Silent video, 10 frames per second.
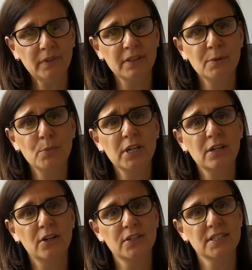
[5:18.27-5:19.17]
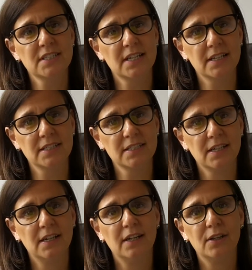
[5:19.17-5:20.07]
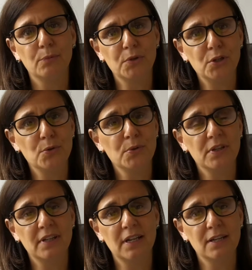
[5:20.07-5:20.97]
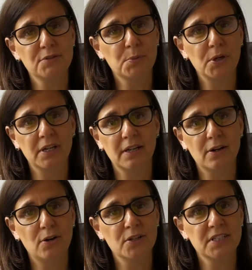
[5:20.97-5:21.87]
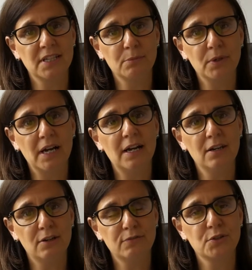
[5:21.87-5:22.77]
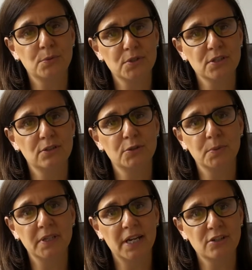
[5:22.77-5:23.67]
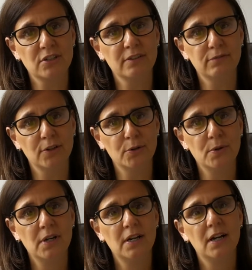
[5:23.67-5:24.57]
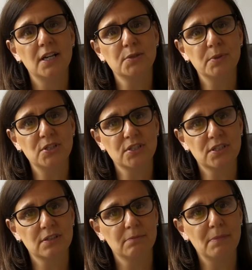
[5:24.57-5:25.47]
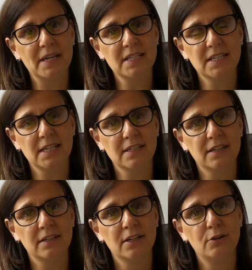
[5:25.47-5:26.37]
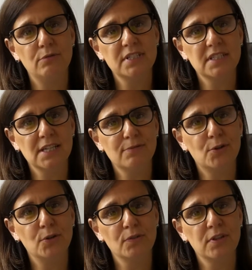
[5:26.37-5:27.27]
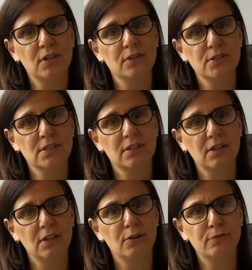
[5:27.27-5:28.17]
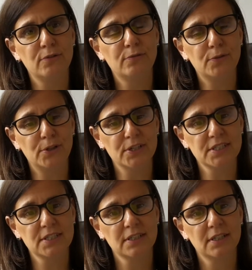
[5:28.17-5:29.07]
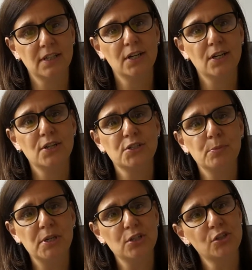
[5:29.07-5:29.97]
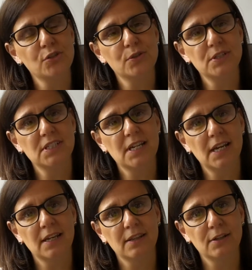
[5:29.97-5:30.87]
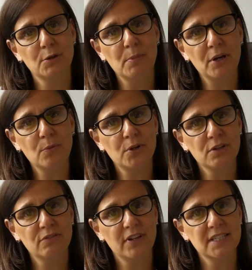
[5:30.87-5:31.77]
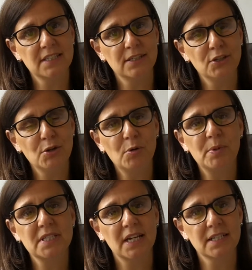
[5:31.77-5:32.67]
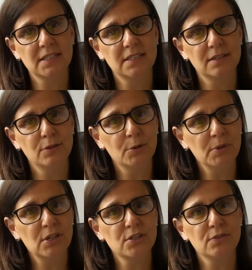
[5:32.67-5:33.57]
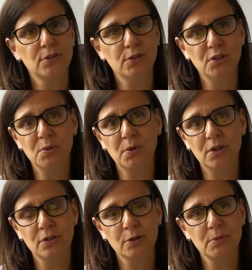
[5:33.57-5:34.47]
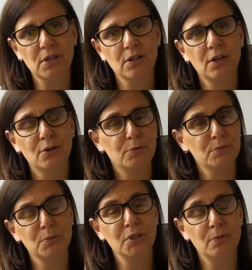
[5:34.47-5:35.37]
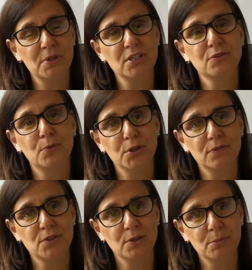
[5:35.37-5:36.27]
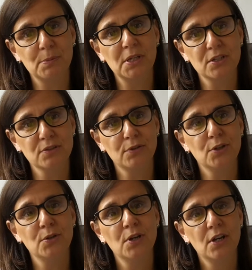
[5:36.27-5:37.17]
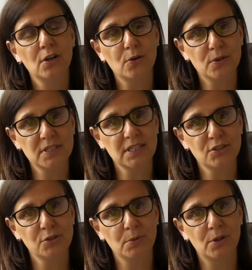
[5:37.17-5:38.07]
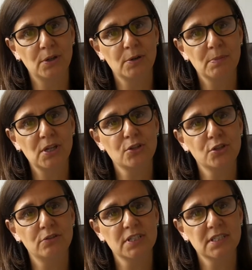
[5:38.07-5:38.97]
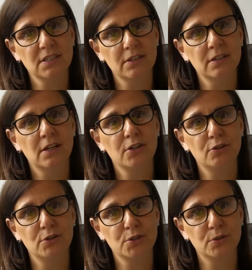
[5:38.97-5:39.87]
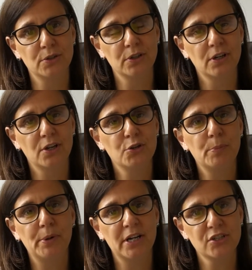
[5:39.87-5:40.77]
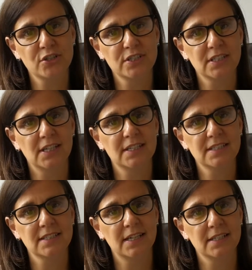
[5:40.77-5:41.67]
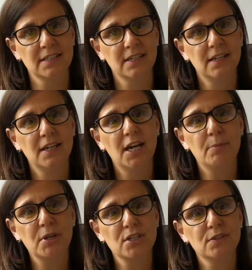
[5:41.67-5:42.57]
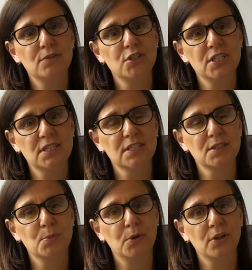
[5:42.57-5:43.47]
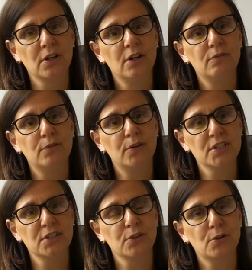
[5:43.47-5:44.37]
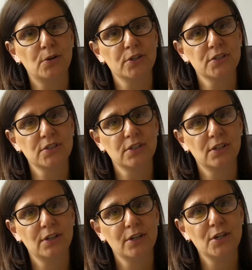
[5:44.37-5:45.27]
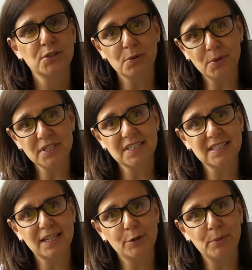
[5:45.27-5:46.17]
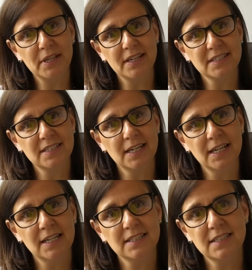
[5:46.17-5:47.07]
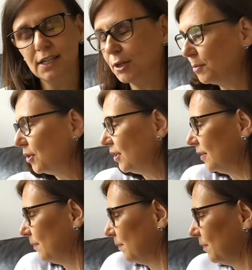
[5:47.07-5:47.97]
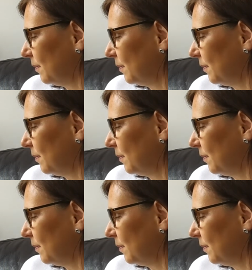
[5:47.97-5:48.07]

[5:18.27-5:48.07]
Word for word: then we're going to understand you know, that that love's working in our hearts and it, our love towards the Lord will naturally flow as we just meditate and receive all of the Lord's love for us. So be assured today that no matter what you're facing, you are protected, not because of who you are, not be, well, not because of what you've done, but because of who God says you are. Because you're a son and you're a daughter, and you're precious in His sight, and because of Jesus' work for us at the cross. So I want us to celebrate that today. Let's take communion.